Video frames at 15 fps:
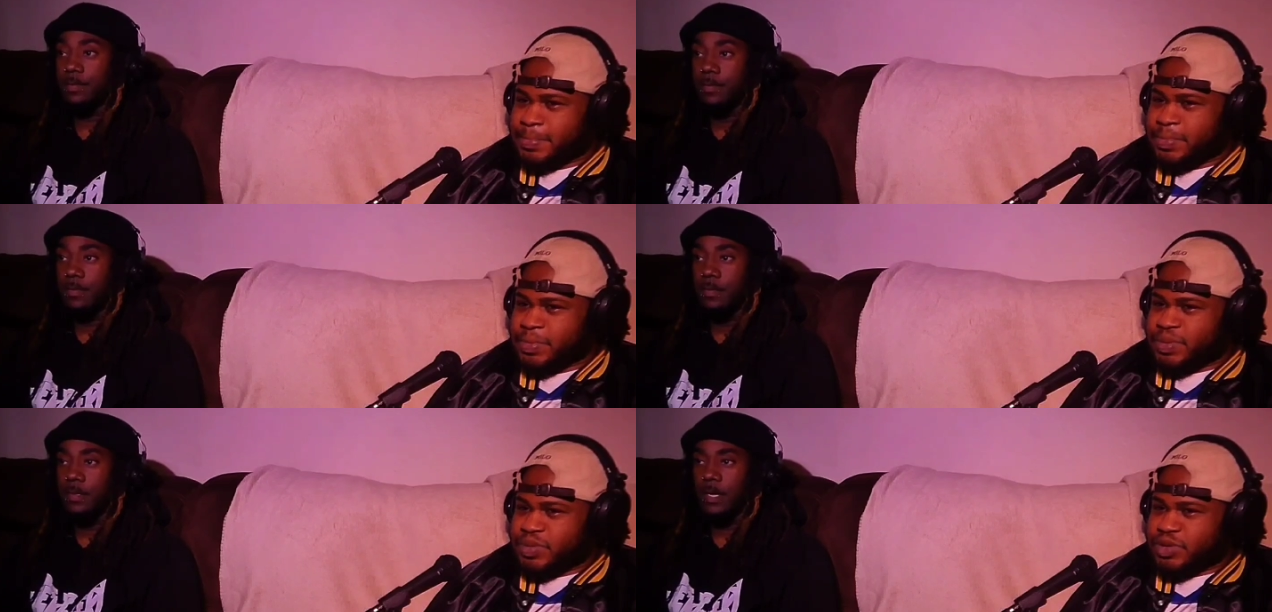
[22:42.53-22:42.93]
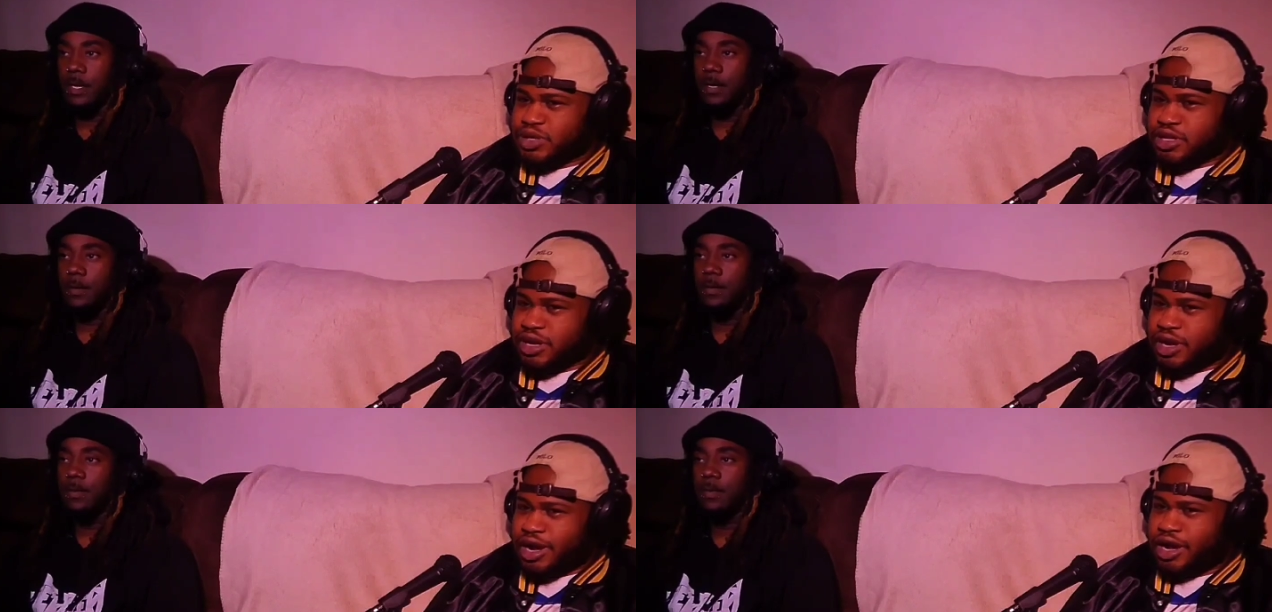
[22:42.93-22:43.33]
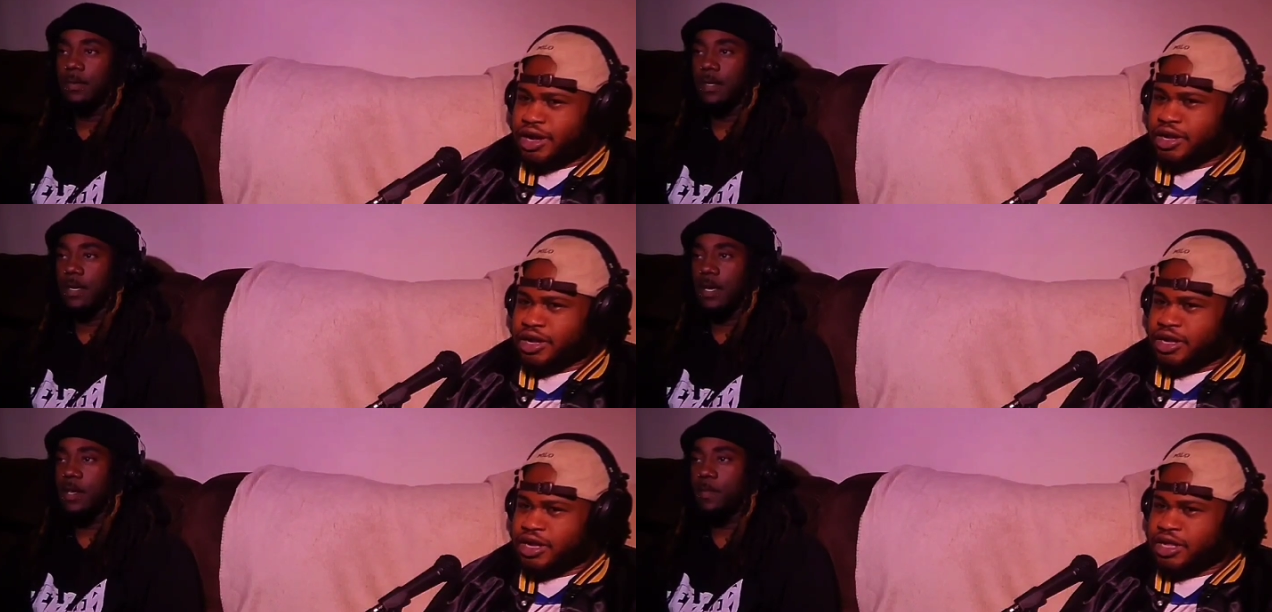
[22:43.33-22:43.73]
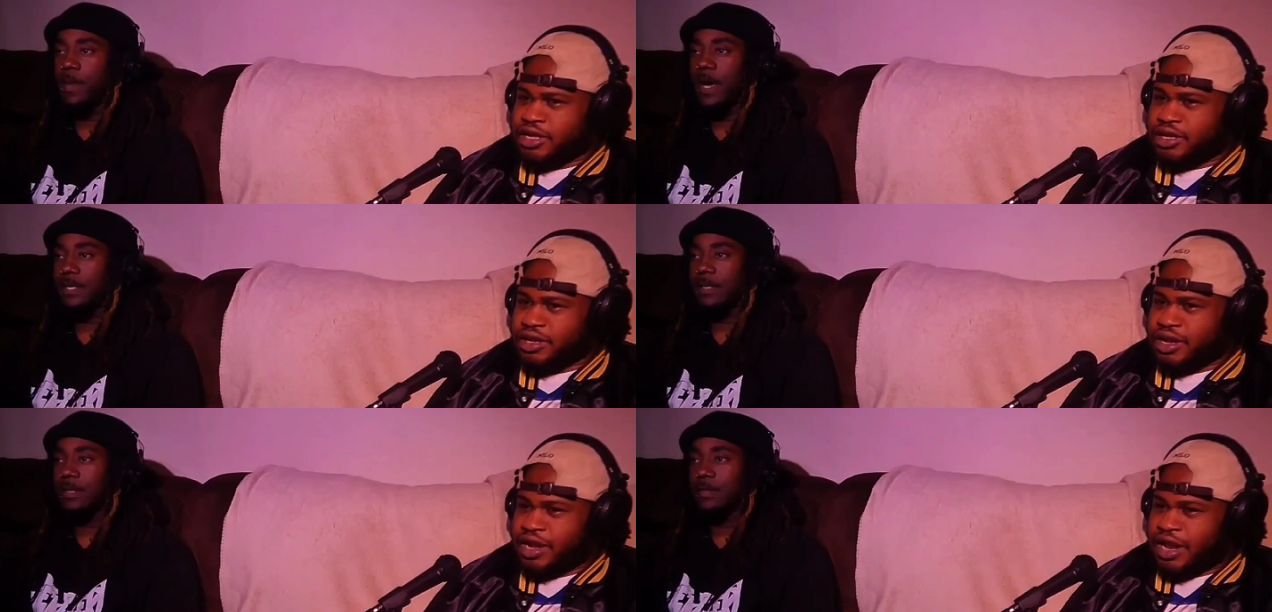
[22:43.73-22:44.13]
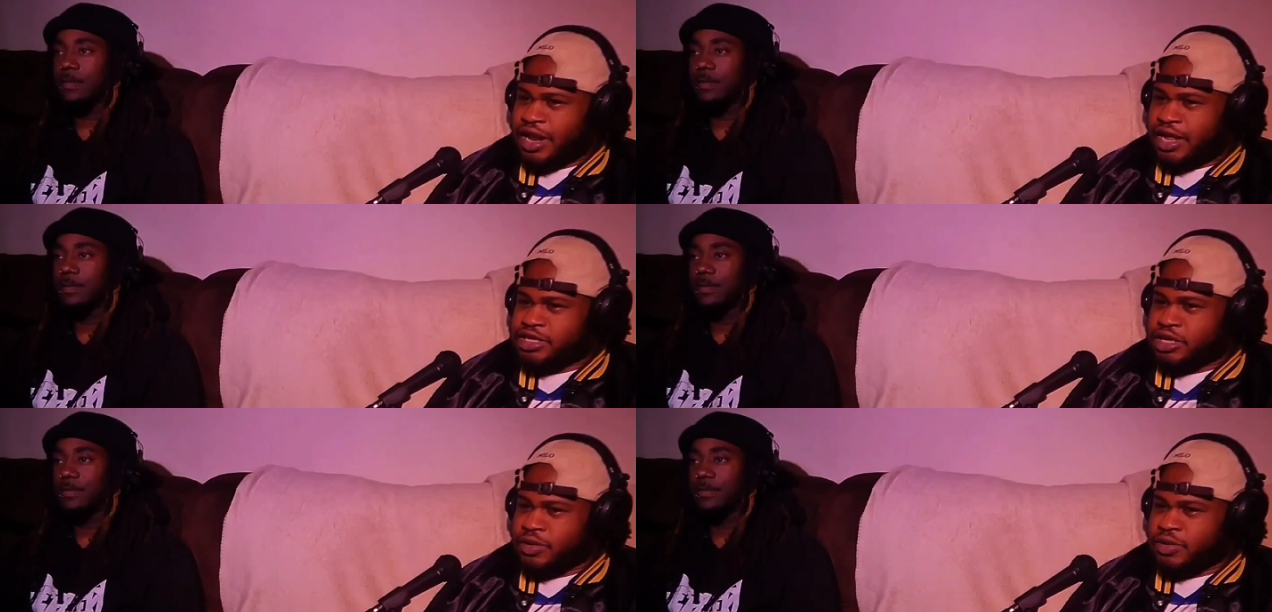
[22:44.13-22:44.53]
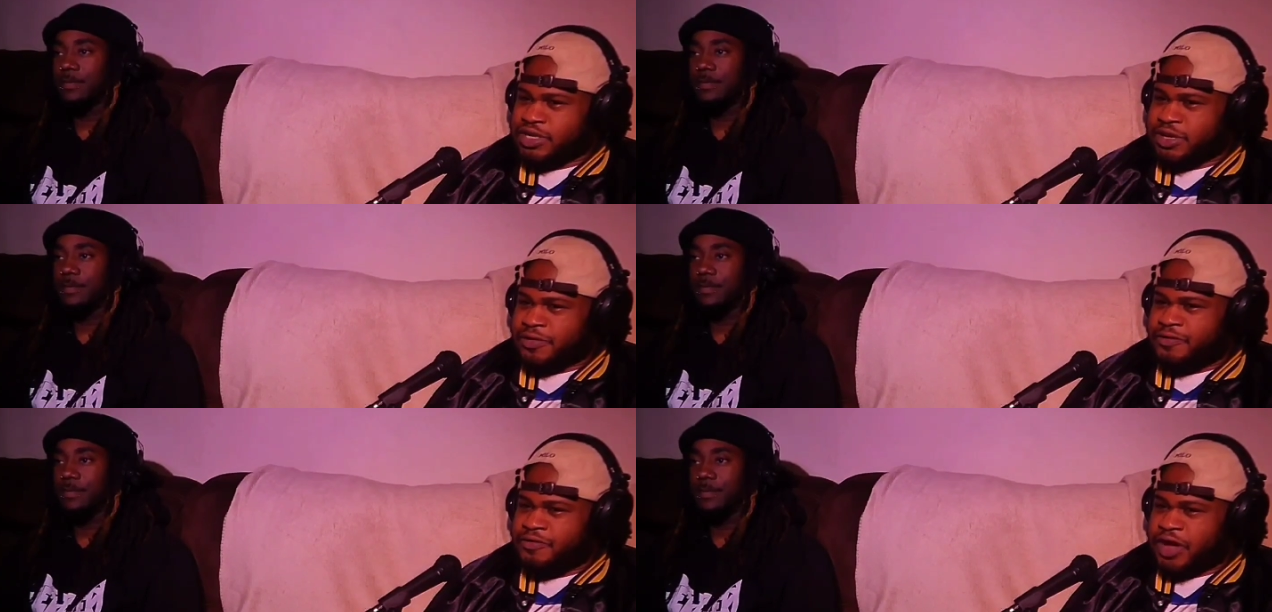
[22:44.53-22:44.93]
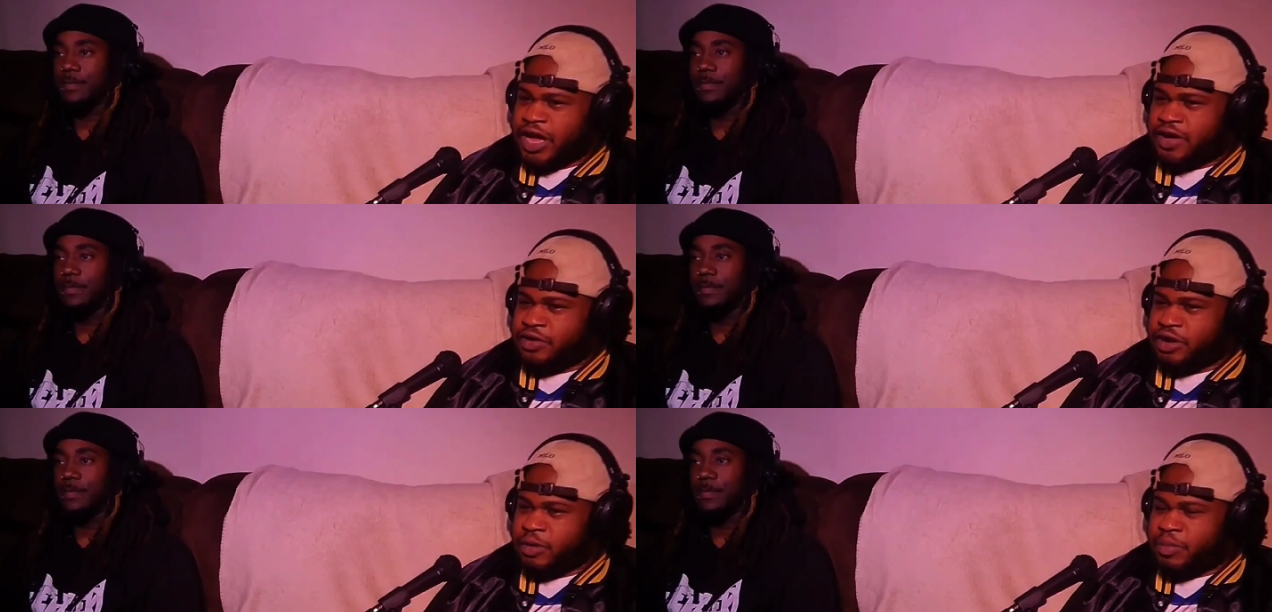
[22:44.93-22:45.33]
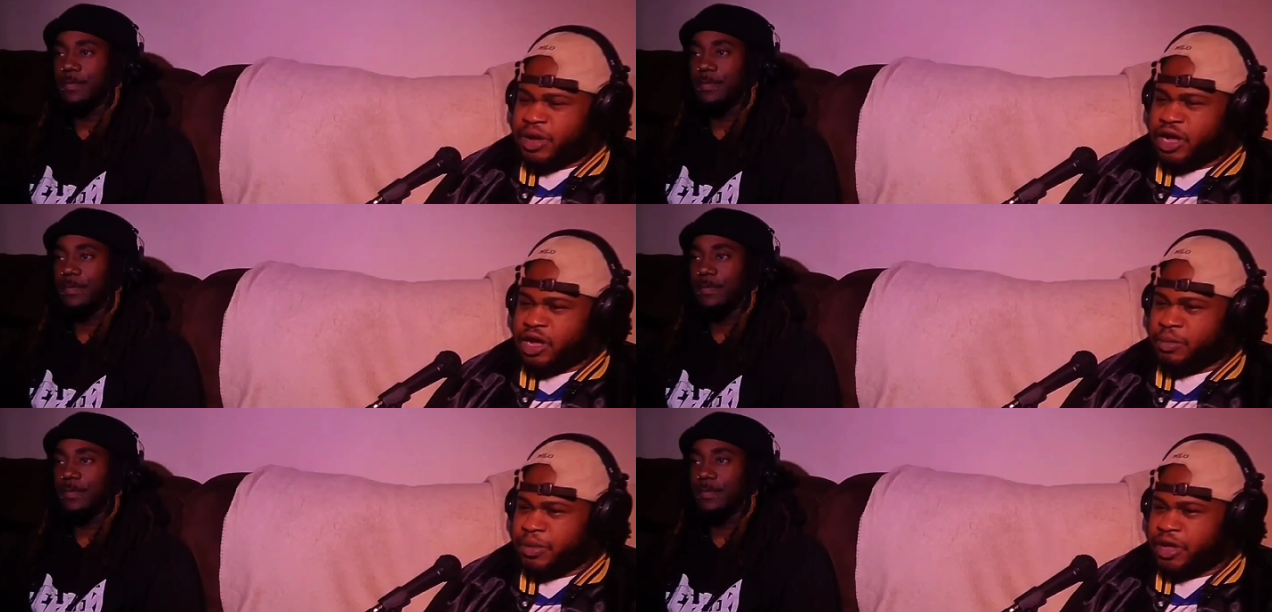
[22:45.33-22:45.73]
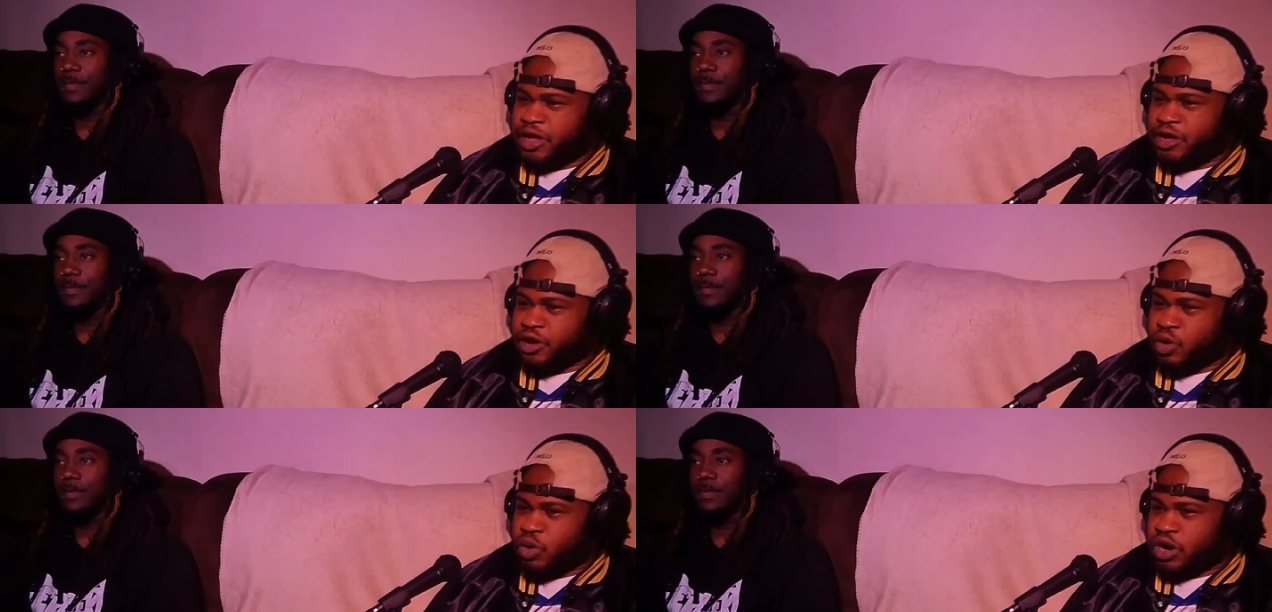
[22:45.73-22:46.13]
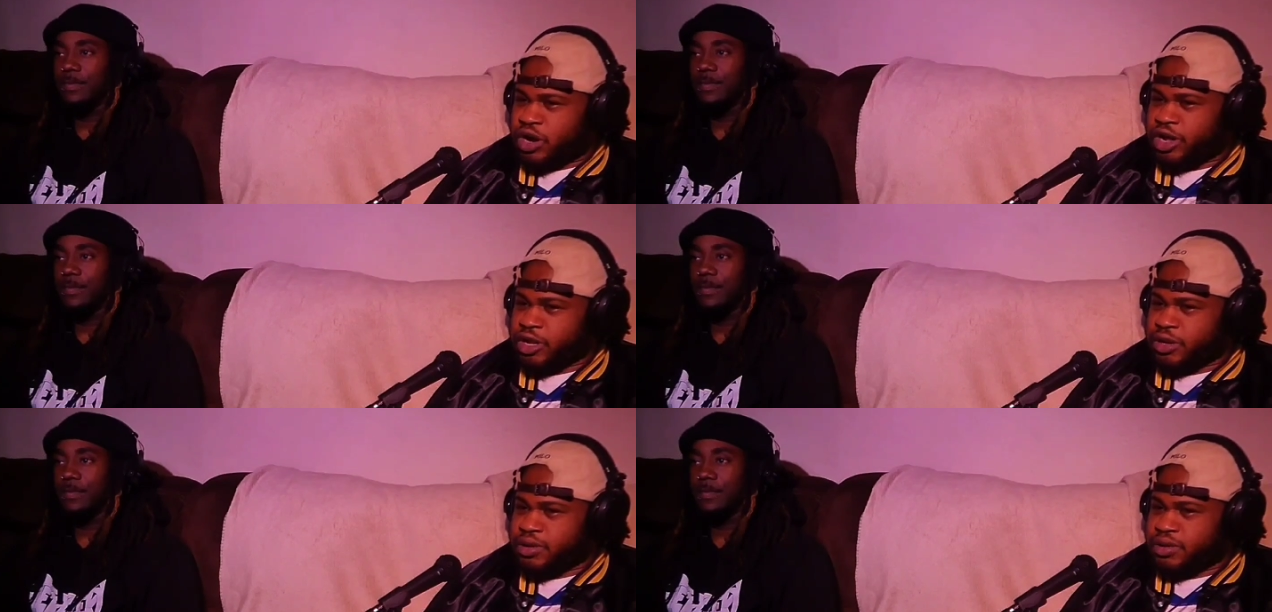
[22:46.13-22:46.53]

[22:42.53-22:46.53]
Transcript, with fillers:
Speaker 1: Look at him. Oh, look at He to- That's a that's a five hundred pound man crying.